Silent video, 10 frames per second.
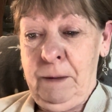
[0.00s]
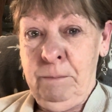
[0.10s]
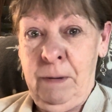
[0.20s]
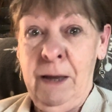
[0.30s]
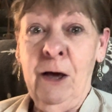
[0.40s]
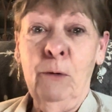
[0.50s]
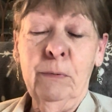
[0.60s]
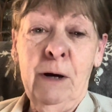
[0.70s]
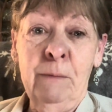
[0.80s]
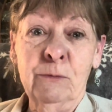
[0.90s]
My help
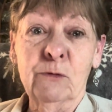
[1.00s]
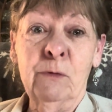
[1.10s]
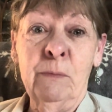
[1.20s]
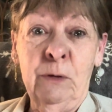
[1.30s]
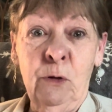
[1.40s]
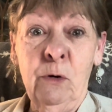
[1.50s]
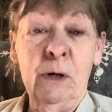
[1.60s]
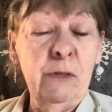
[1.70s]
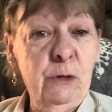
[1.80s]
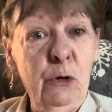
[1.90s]
comes from the Lord,
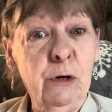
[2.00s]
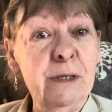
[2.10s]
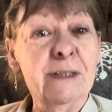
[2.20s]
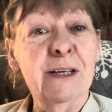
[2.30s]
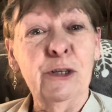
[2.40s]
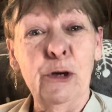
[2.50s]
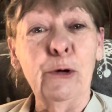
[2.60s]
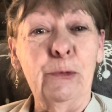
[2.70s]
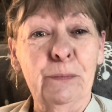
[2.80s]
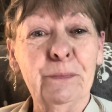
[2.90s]
and the Lord is in
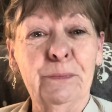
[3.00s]
you.